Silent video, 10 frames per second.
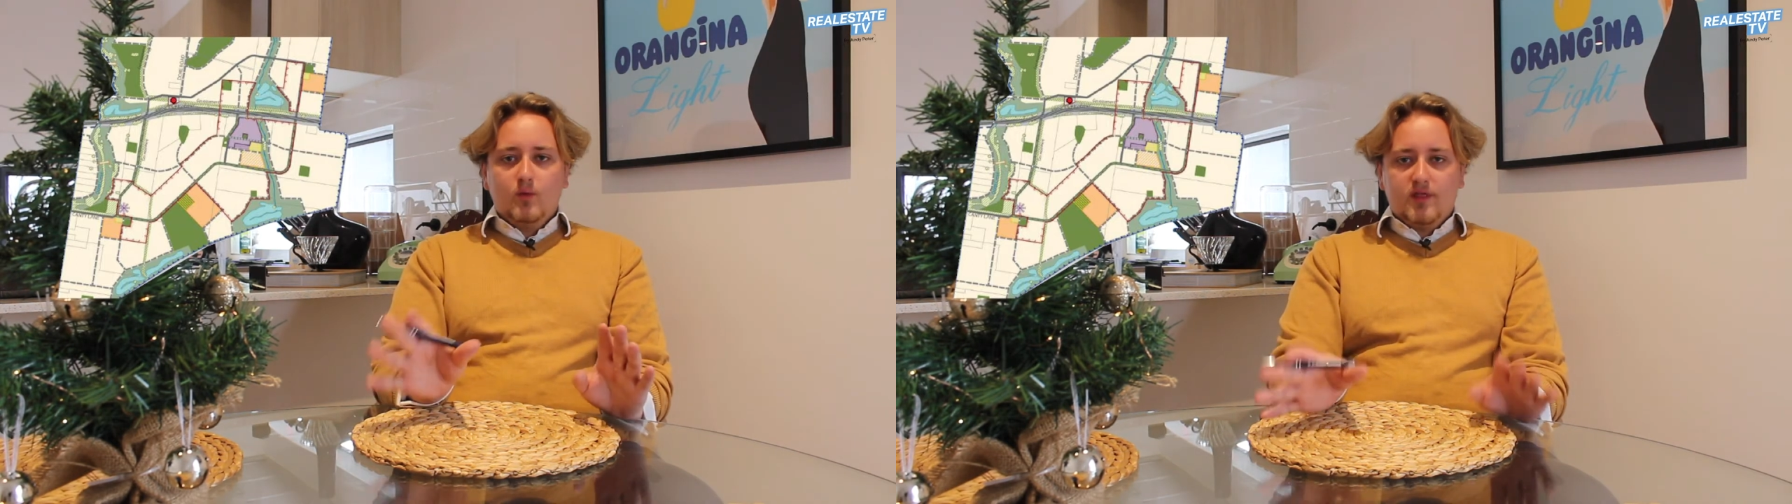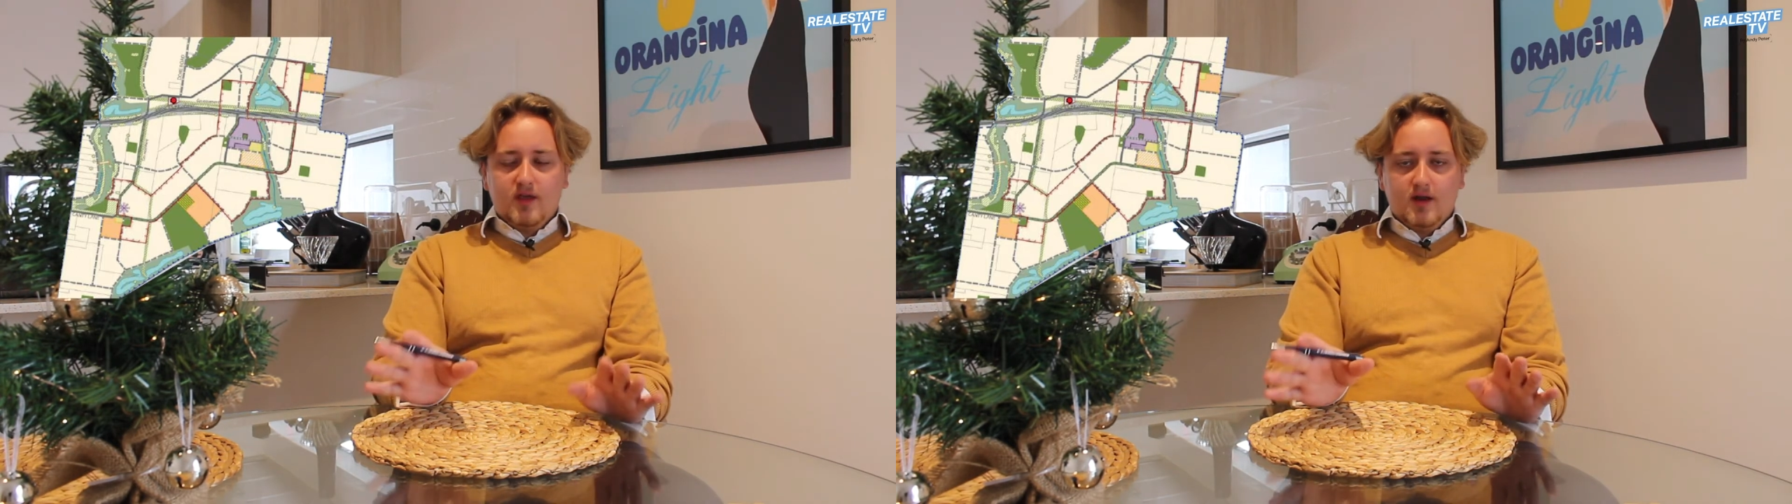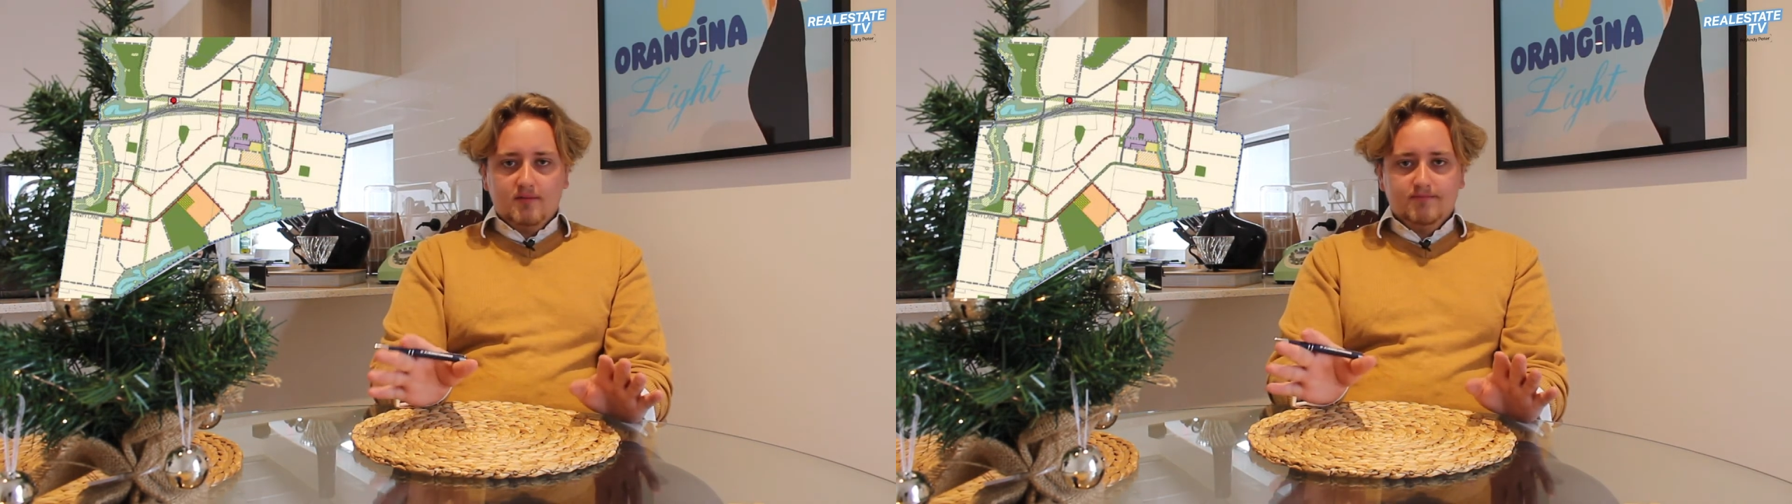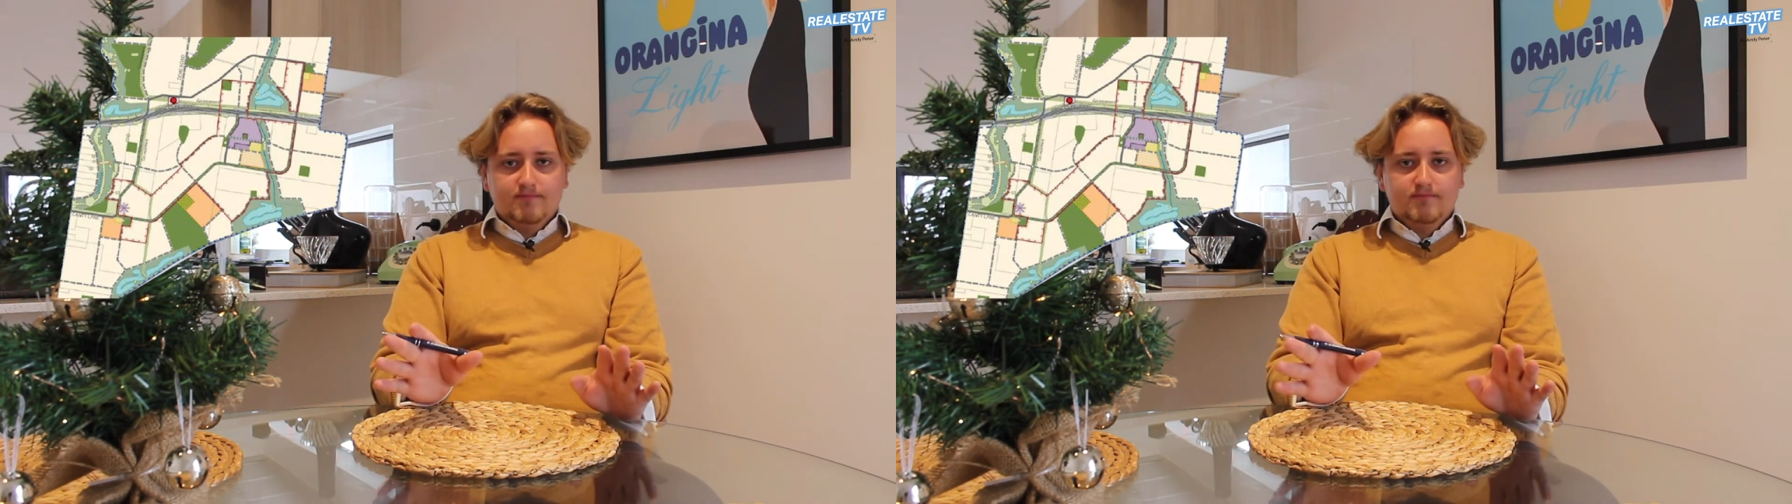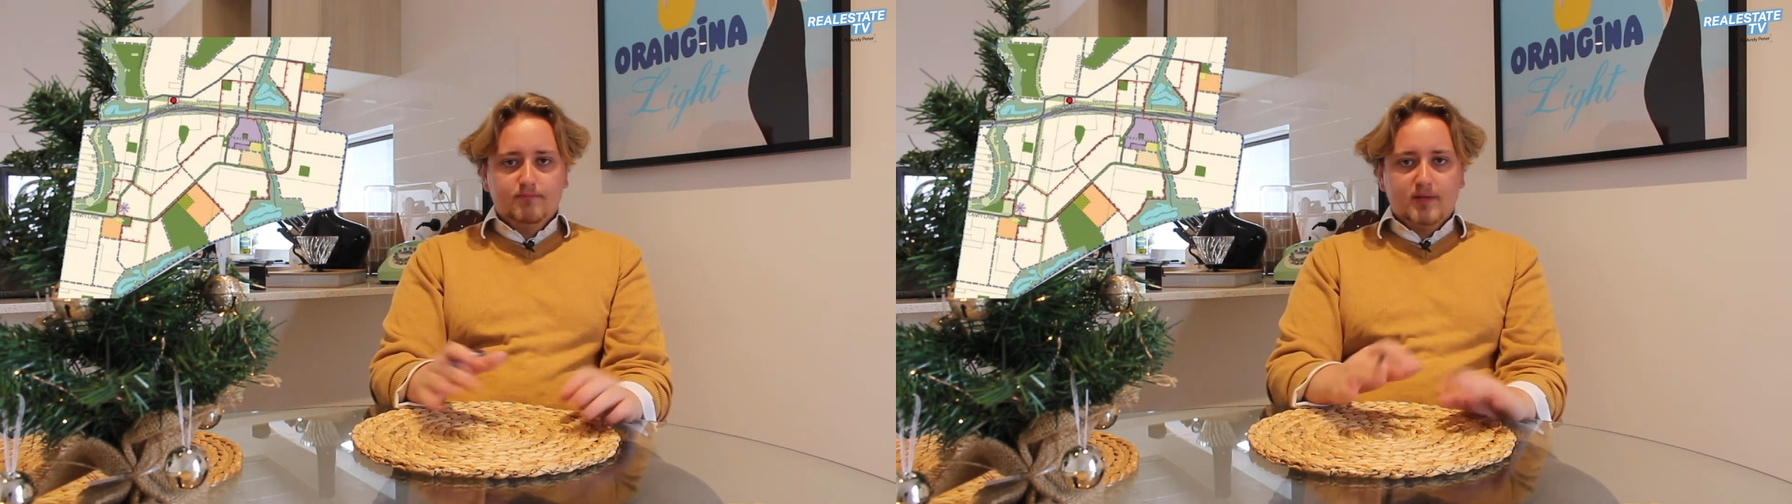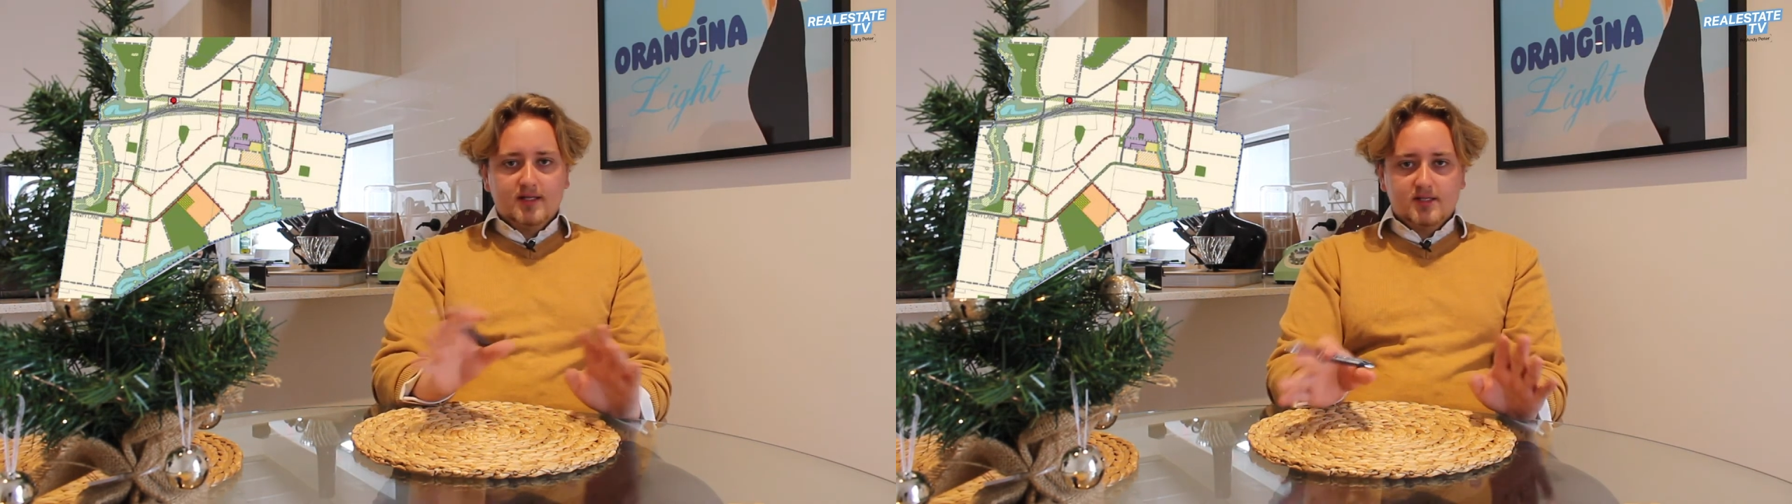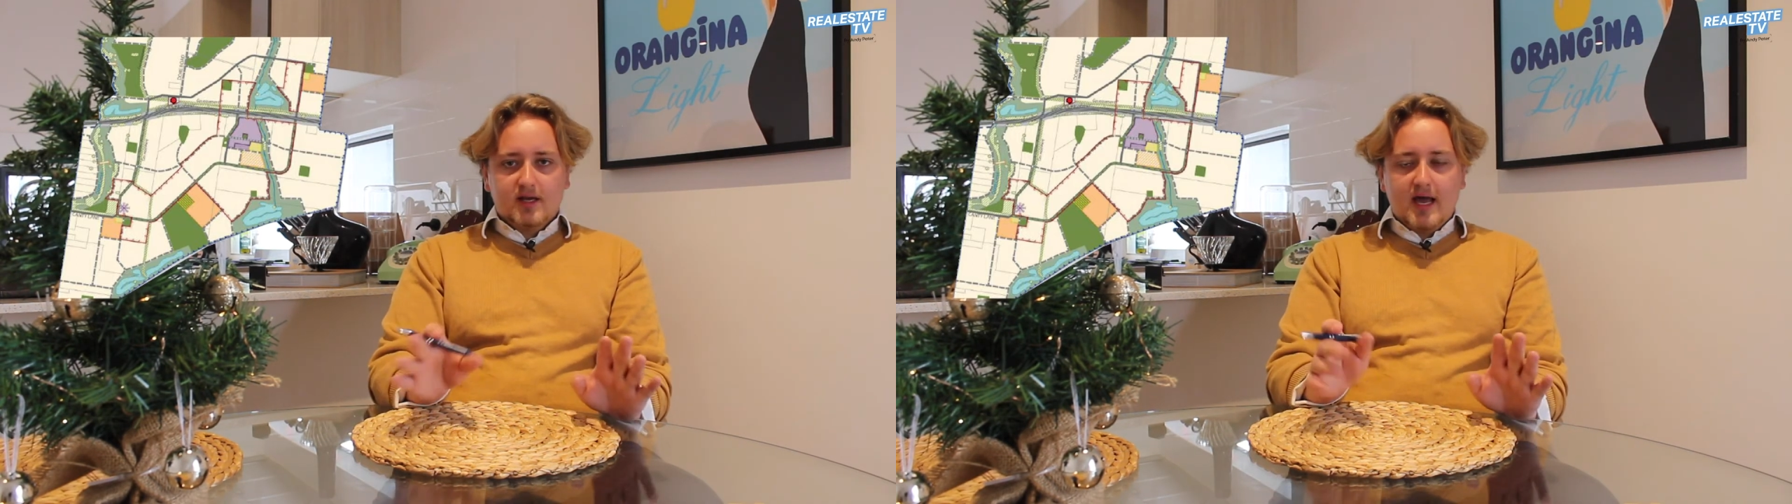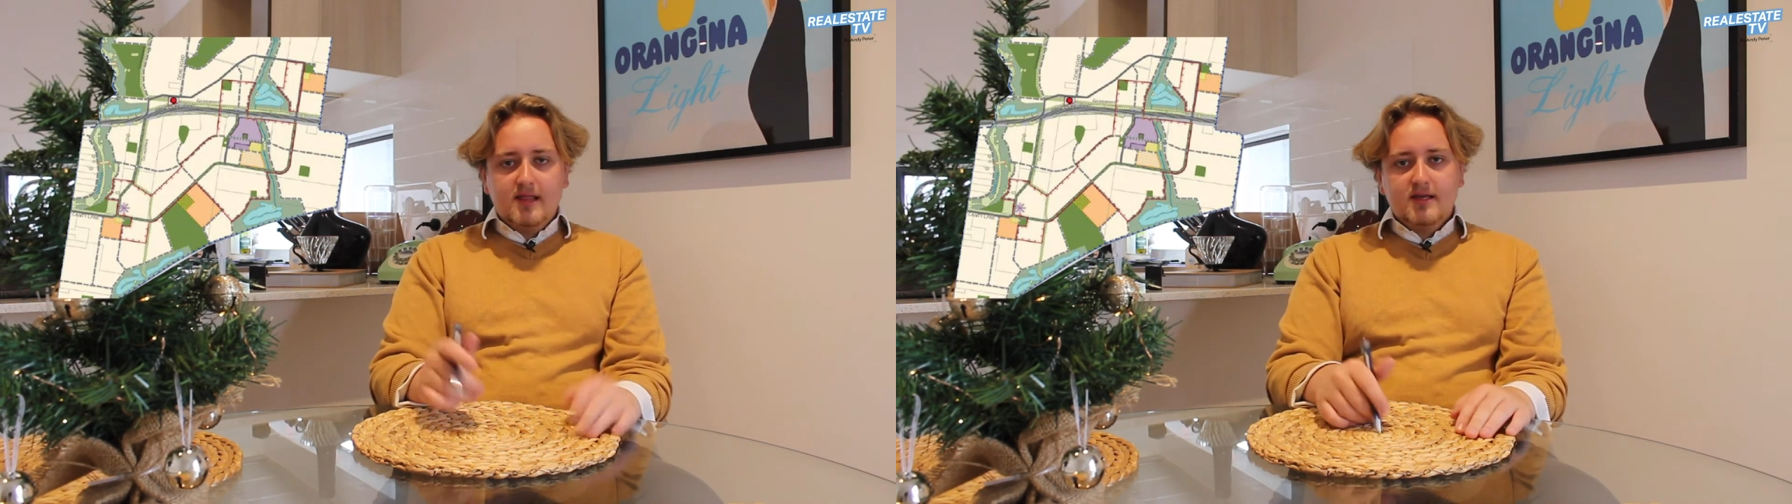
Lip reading: within, but that's okay.